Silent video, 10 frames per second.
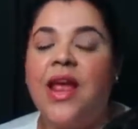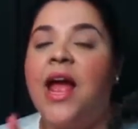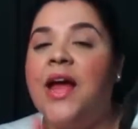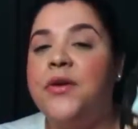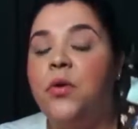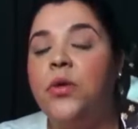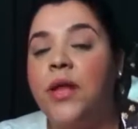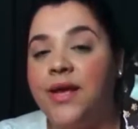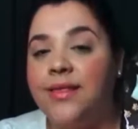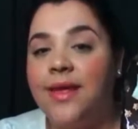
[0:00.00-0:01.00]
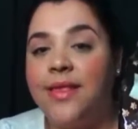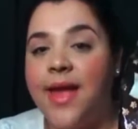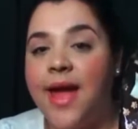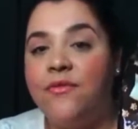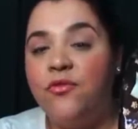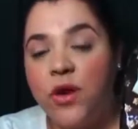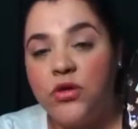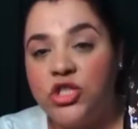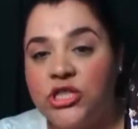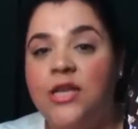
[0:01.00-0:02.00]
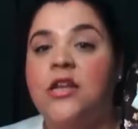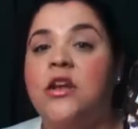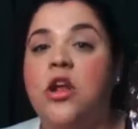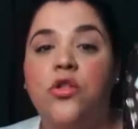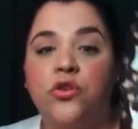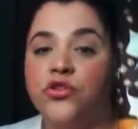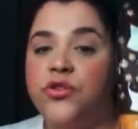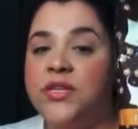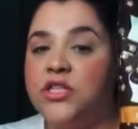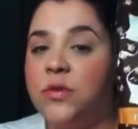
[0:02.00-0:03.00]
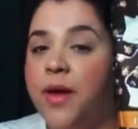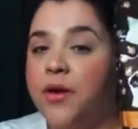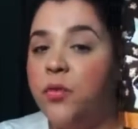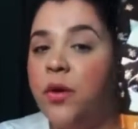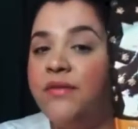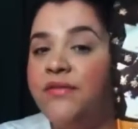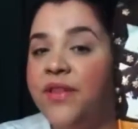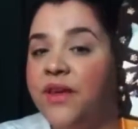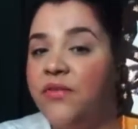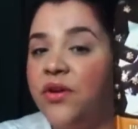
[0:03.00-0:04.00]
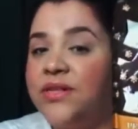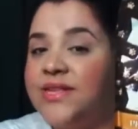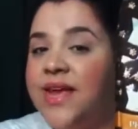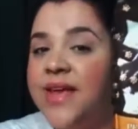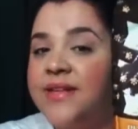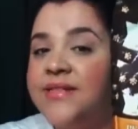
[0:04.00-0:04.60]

don't like that they have ground chicken in all their treats, no matter what flavor it says,